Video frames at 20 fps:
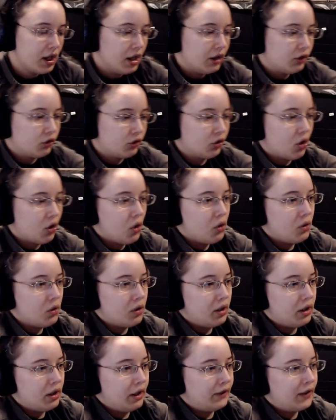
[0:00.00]
So
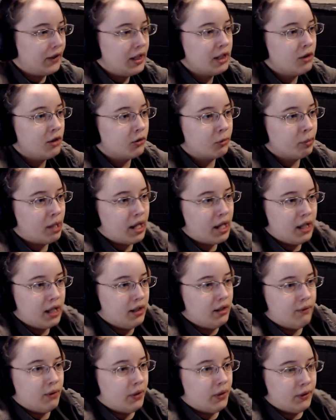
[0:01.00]
a day goes by
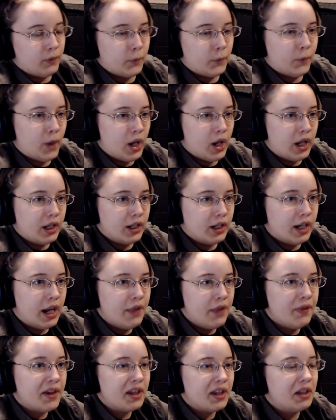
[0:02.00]
and everything's fine,
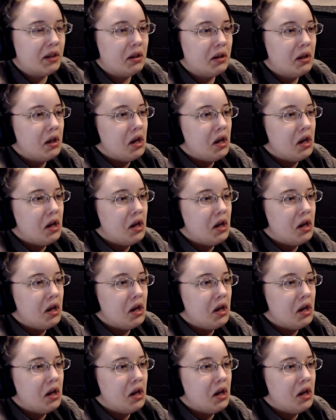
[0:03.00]
and then